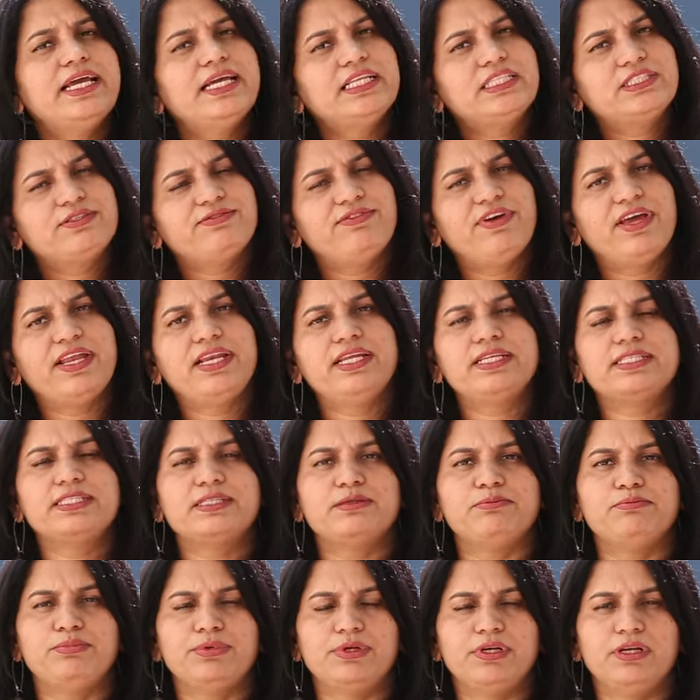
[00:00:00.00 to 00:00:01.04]
It is very
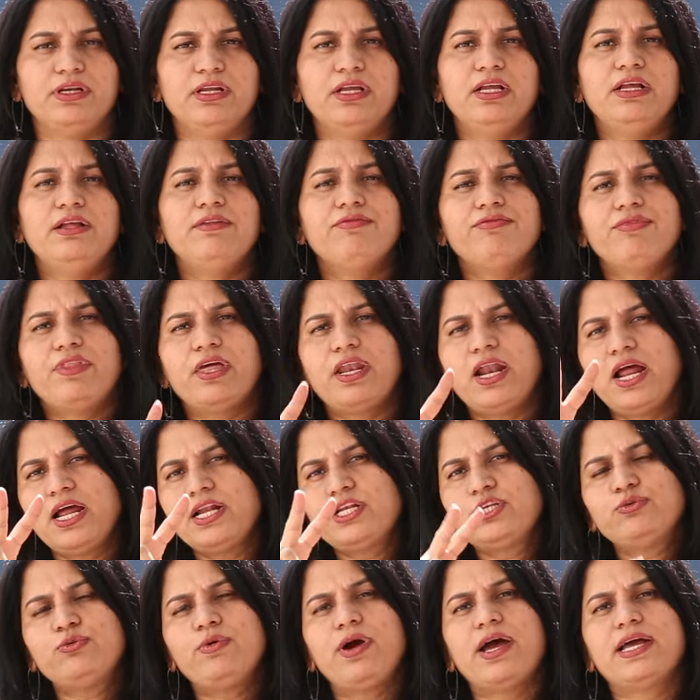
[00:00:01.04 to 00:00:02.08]
simple. There
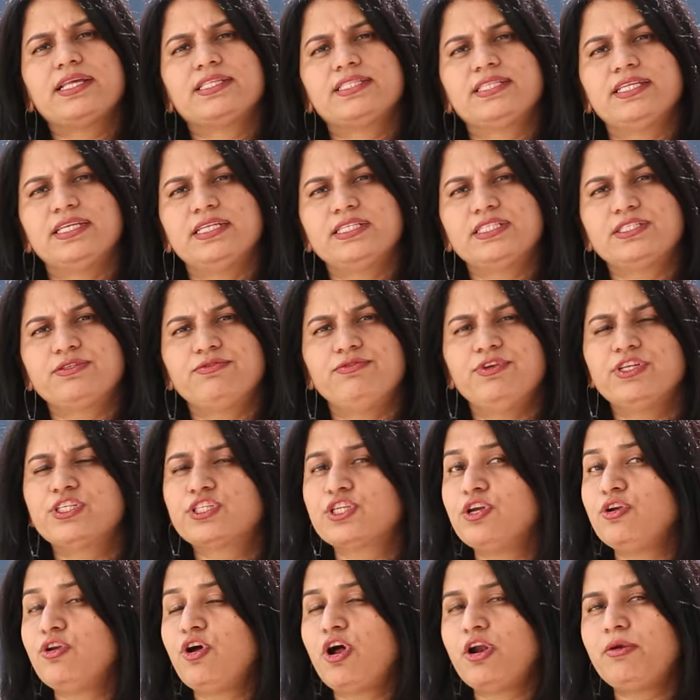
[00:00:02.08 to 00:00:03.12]
are two assets
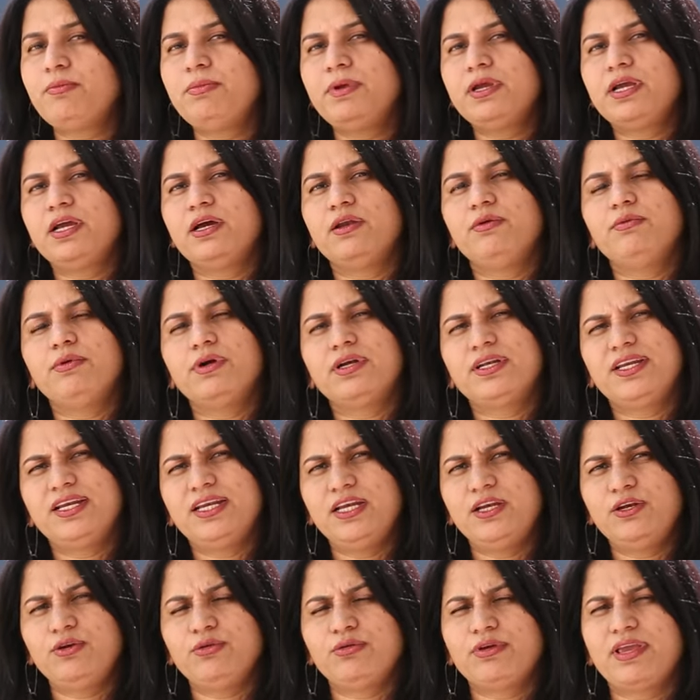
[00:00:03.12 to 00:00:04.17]
which cannot be converted
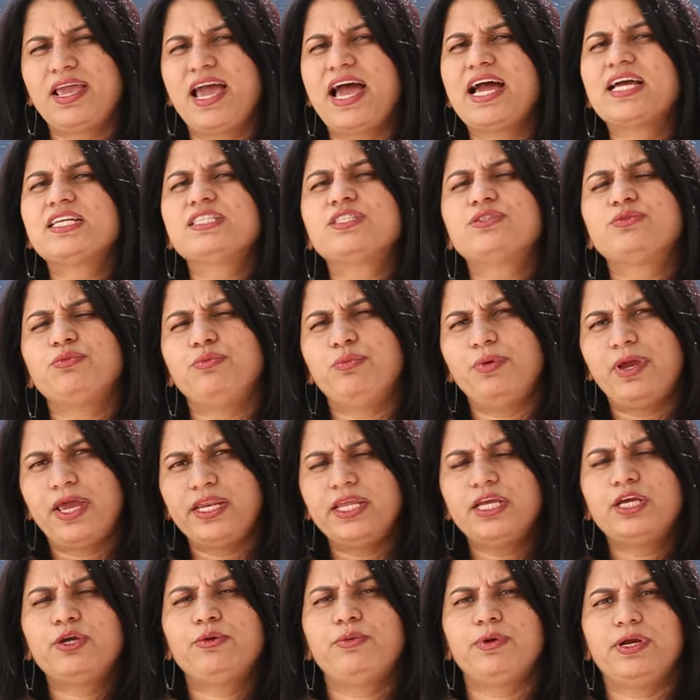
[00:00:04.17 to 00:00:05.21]
into cash
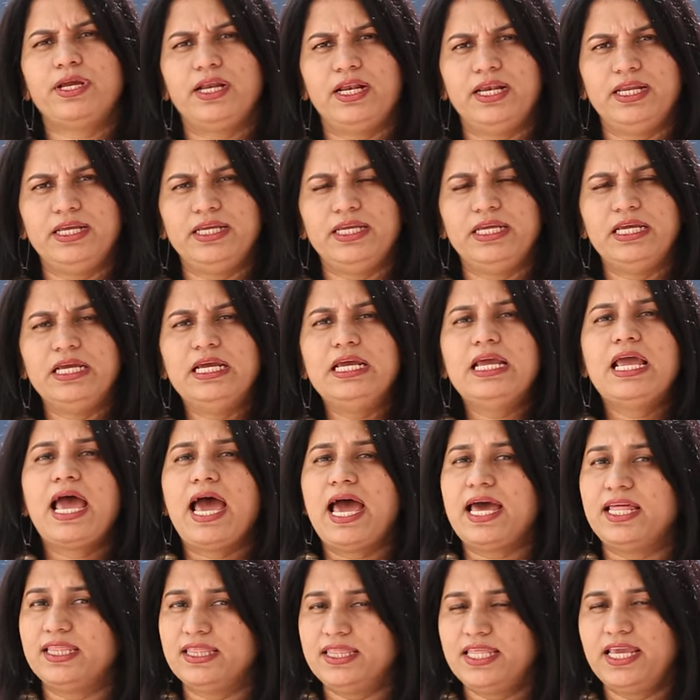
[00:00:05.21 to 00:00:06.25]
very quickly
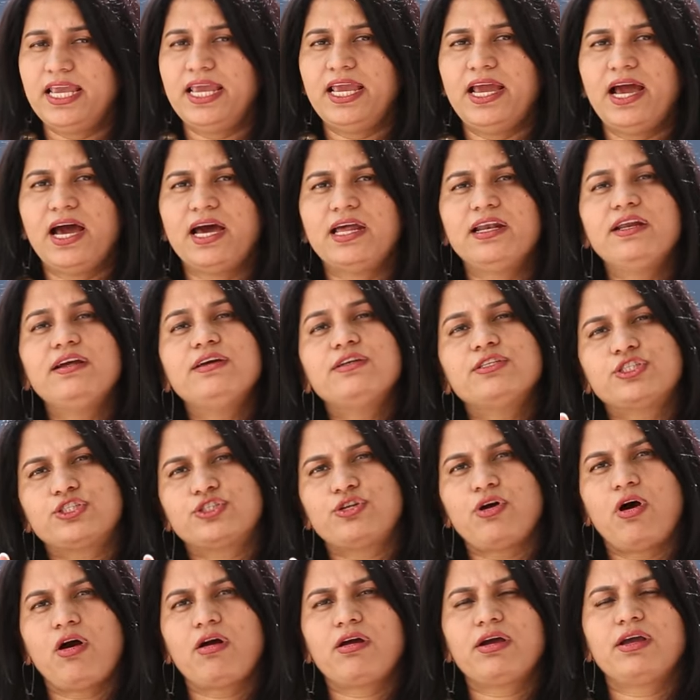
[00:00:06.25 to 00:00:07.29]
and they are
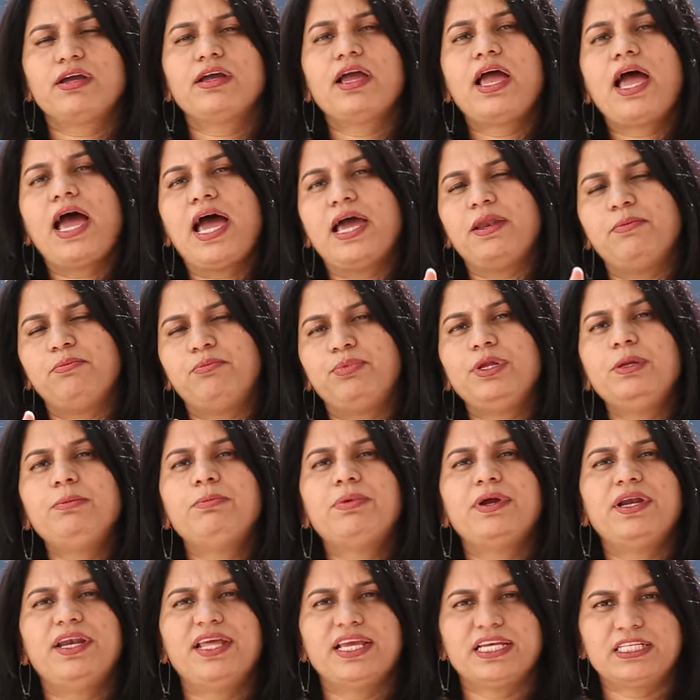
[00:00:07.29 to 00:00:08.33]
stock and
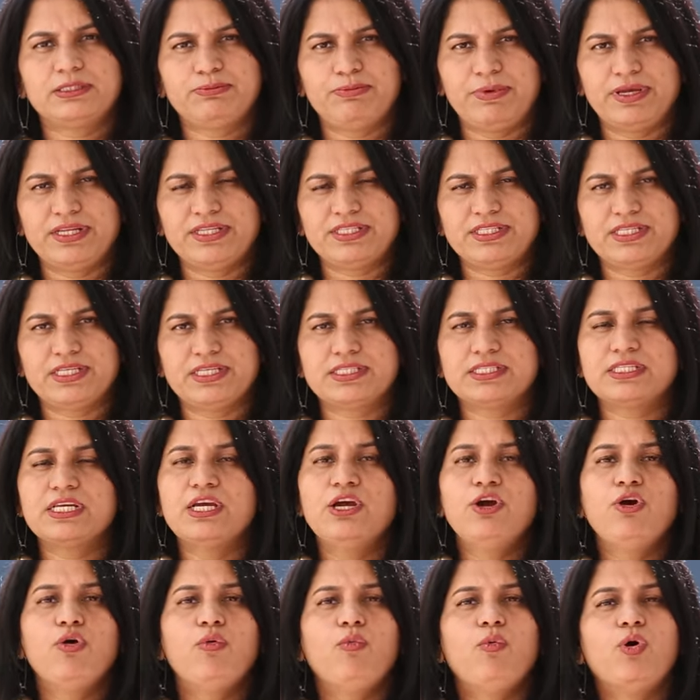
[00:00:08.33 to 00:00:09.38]
prepaid expenses.
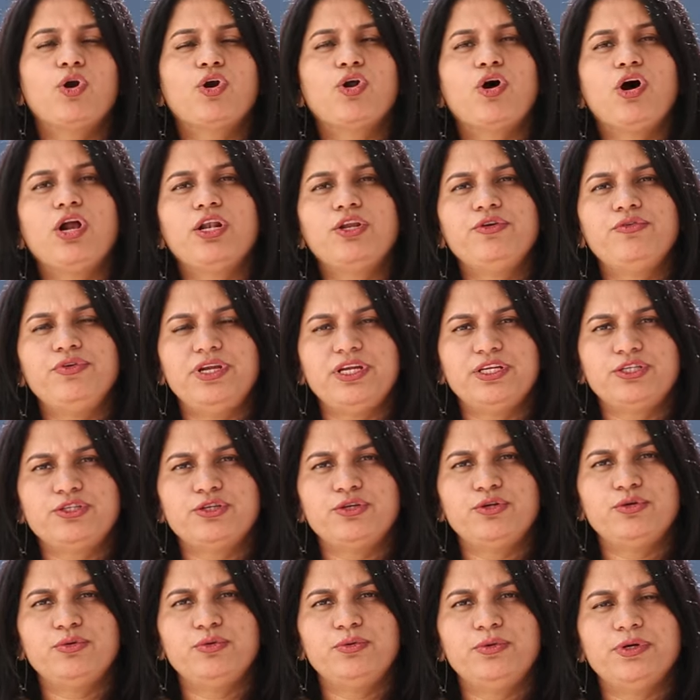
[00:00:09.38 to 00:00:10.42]
What all you need
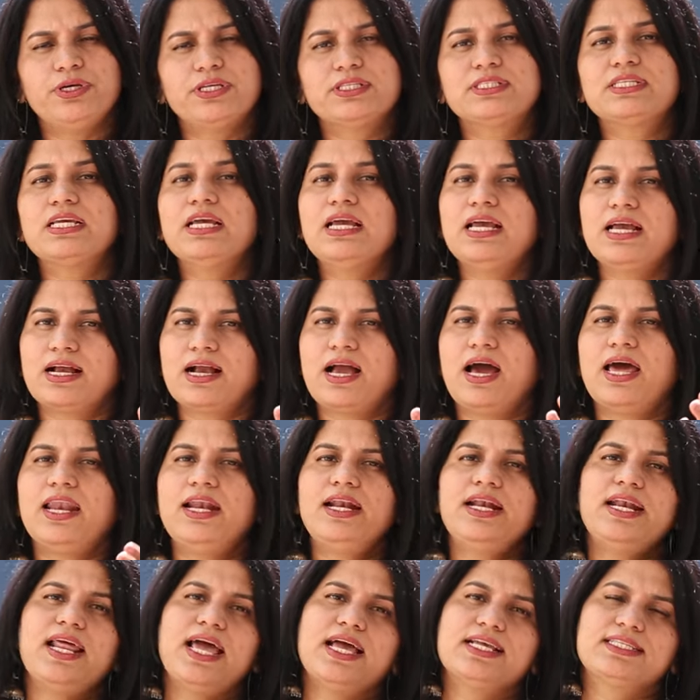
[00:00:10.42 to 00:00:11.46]
to do is
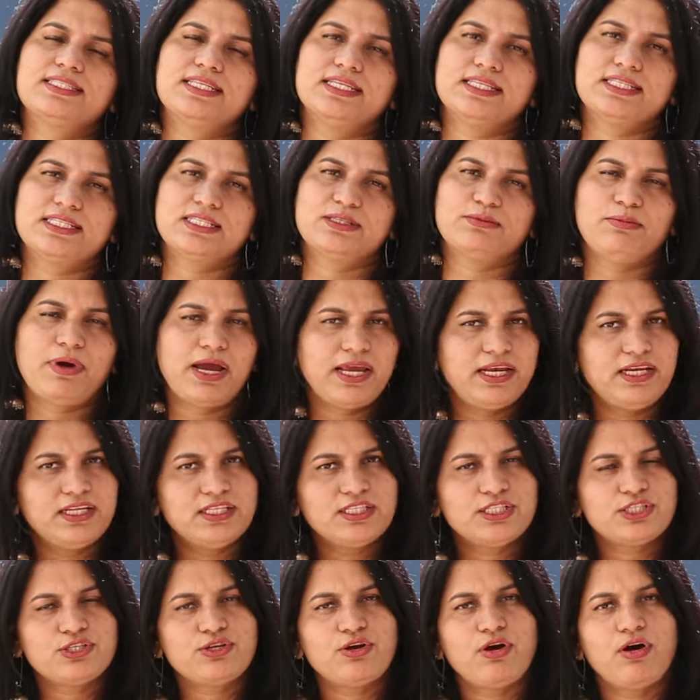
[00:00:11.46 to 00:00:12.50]
current assets
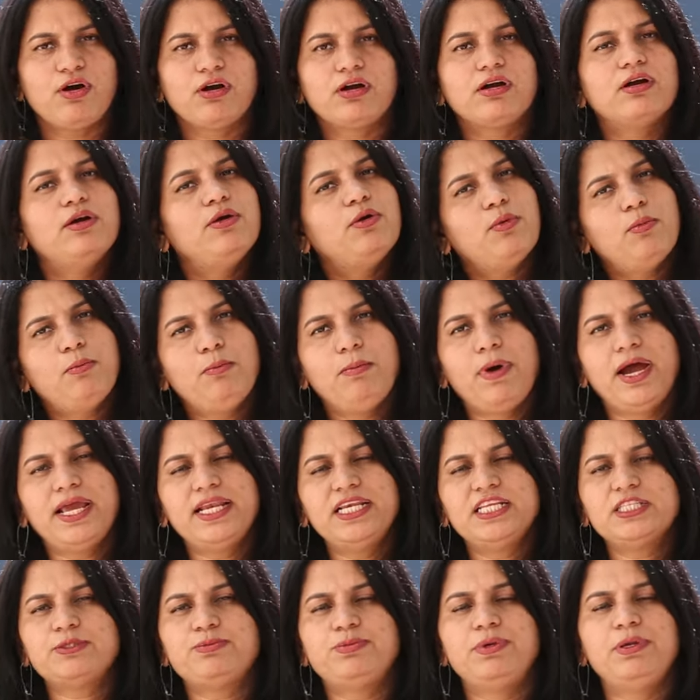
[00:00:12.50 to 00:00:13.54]
minus stock
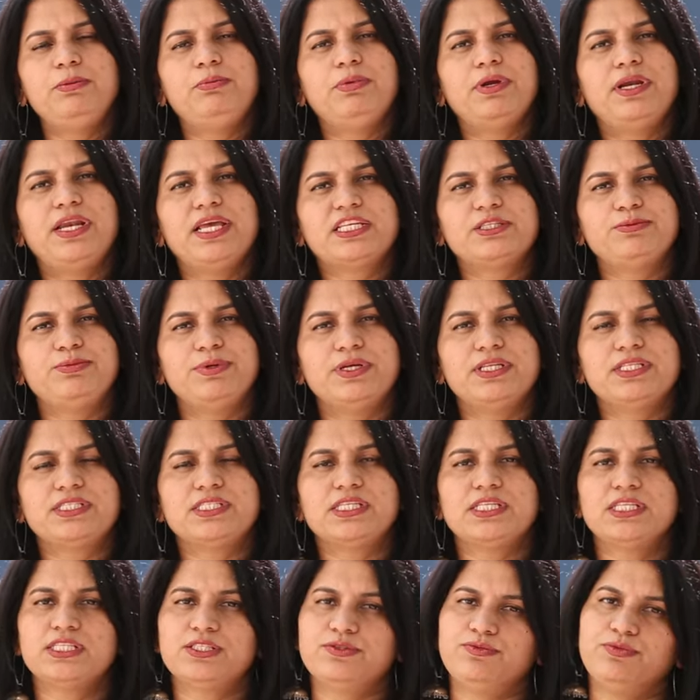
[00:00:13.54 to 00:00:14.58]
minus prepaid
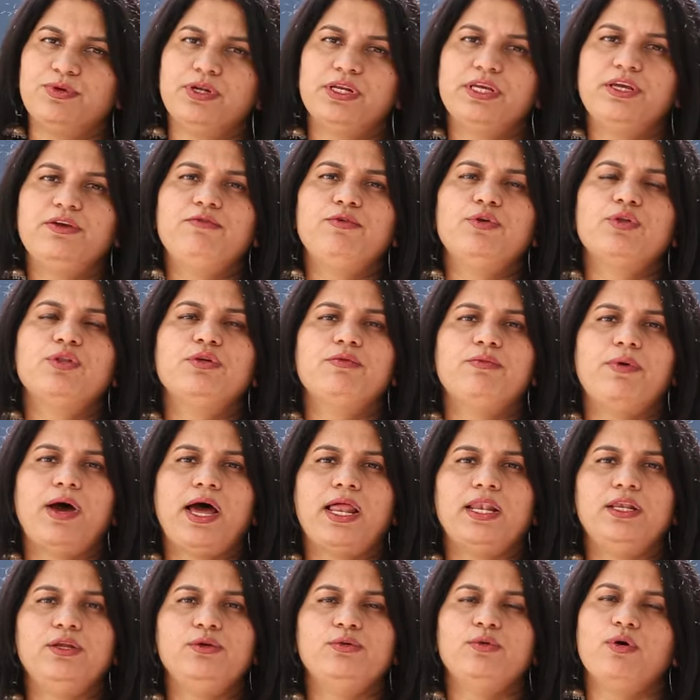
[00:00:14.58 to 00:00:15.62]
expenses will give you the
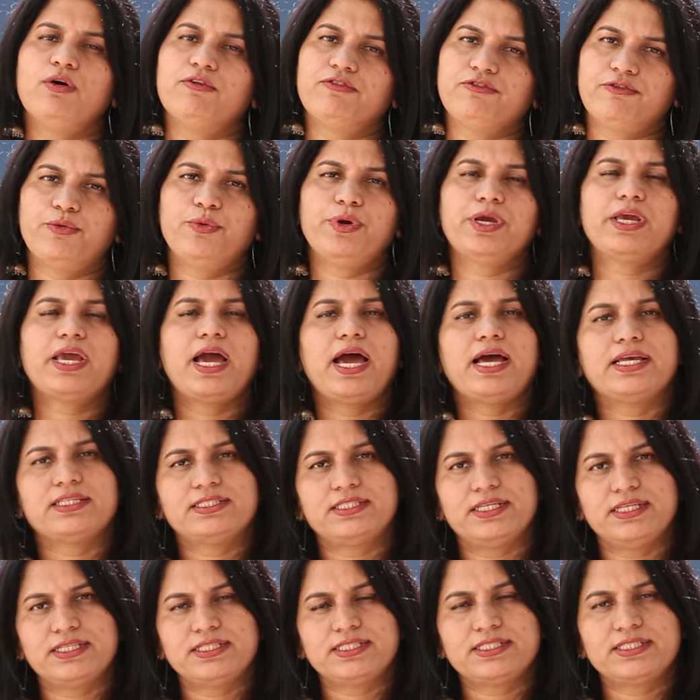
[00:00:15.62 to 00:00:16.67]
value of quick
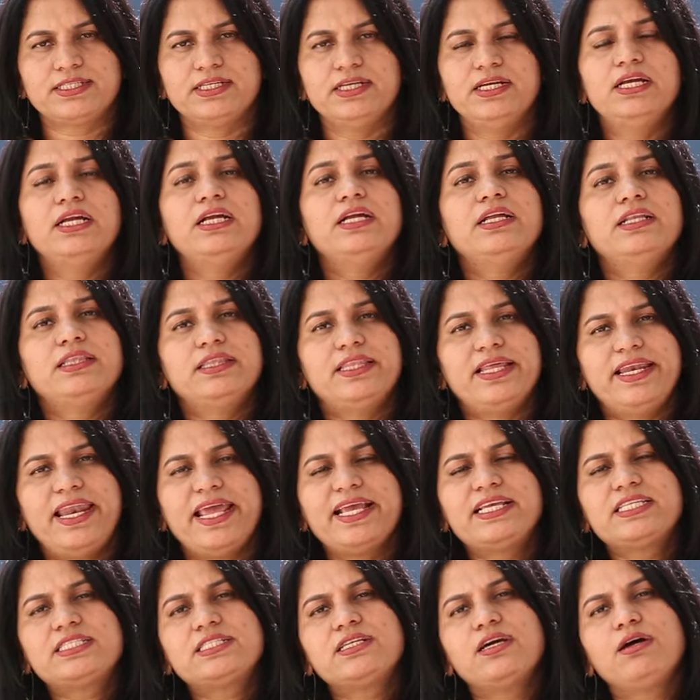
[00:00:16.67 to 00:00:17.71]
assets. The
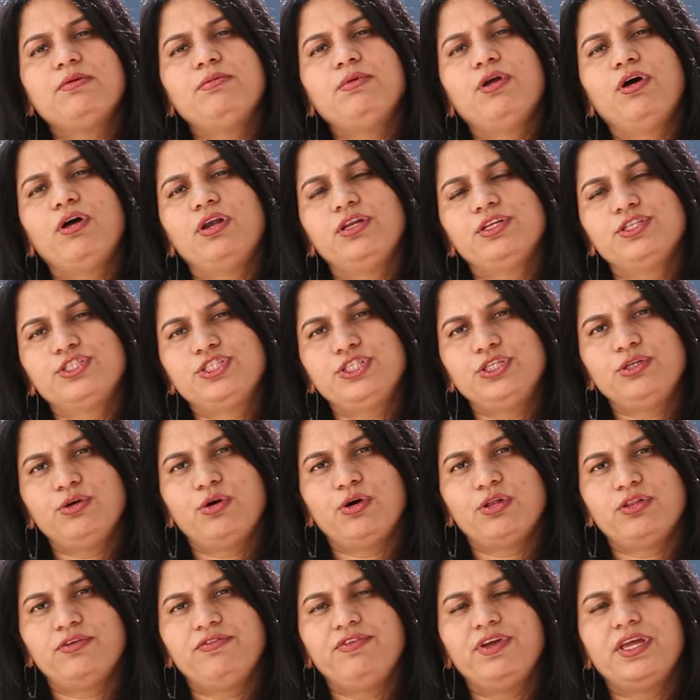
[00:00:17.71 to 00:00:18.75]
next terminology
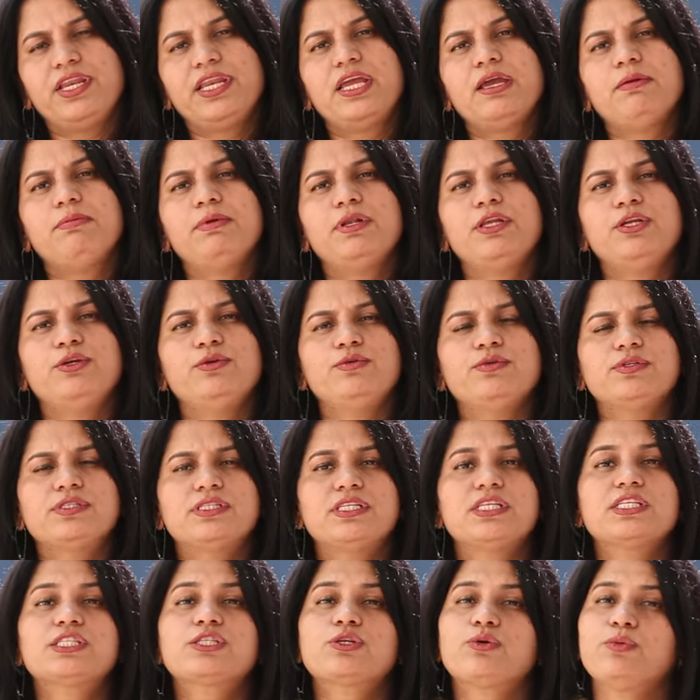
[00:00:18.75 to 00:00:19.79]
or the variable
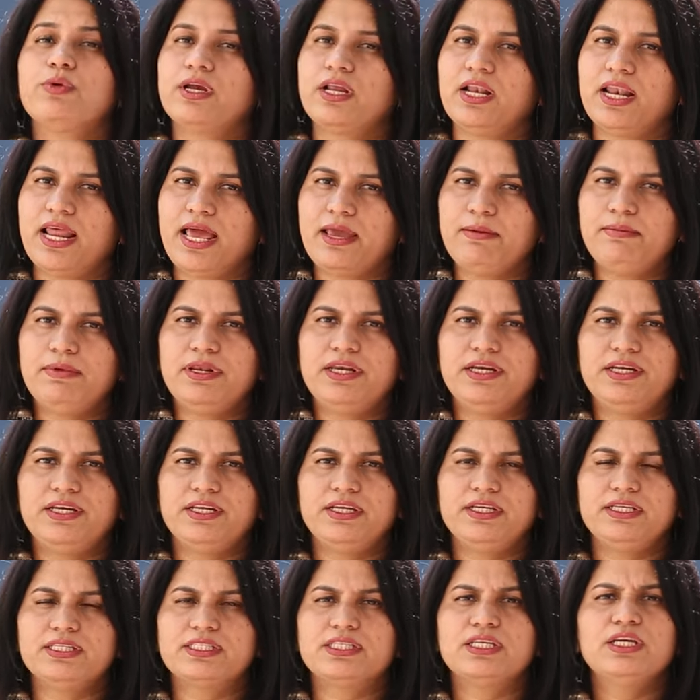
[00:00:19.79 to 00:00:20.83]
used is quick
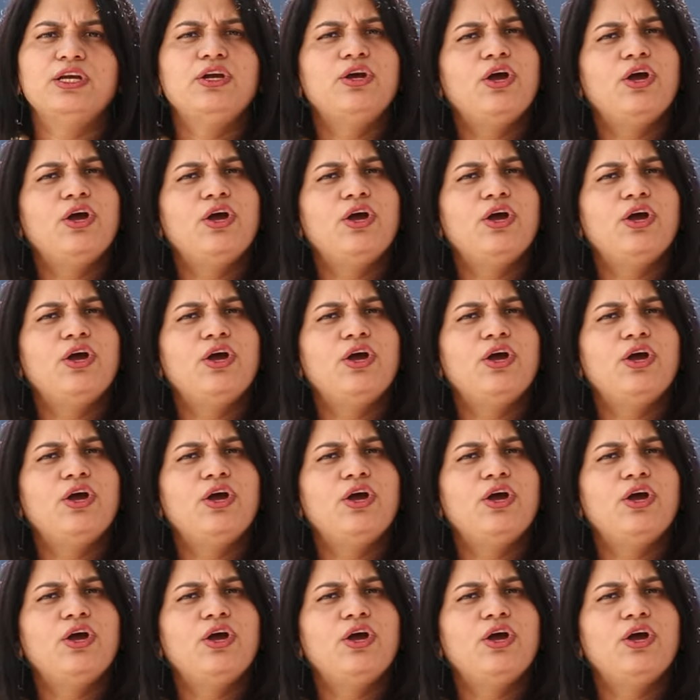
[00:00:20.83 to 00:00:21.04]
liabilities.